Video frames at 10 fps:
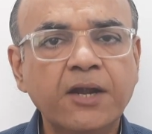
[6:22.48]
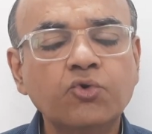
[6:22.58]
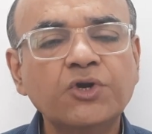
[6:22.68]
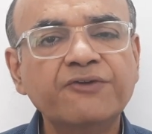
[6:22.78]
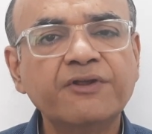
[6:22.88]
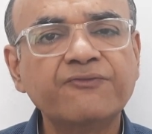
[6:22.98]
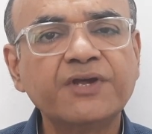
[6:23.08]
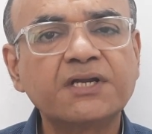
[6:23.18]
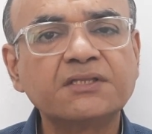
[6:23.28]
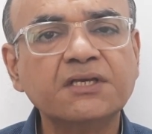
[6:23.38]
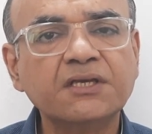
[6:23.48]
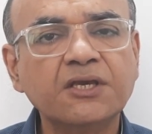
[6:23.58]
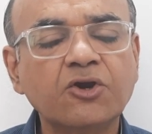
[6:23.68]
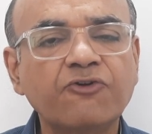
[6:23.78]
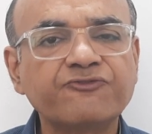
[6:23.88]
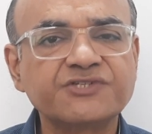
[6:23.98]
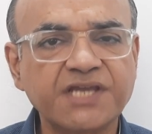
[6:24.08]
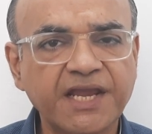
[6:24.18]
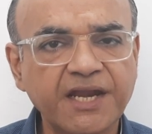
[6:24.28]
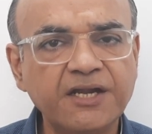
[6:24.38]
and only when we are thinking of
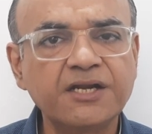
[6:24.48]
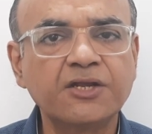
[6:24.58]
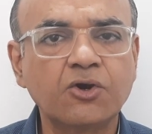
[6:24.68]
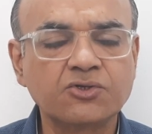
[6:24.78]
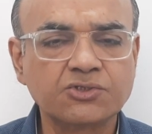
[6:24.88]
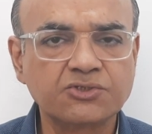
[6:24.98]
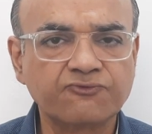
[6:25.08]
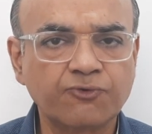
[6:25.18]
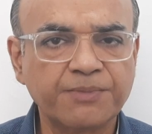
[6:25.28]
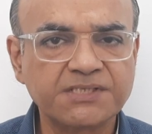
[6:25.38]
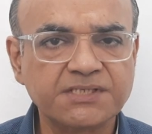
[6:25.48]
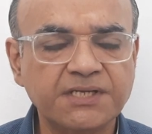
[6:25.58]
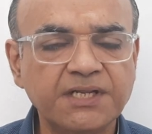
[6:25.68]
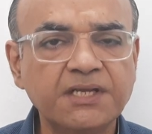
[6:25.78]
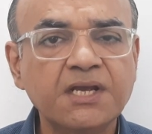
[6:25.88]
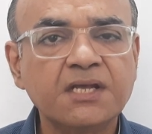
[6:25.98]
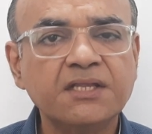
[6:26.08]
secondary causes of obesity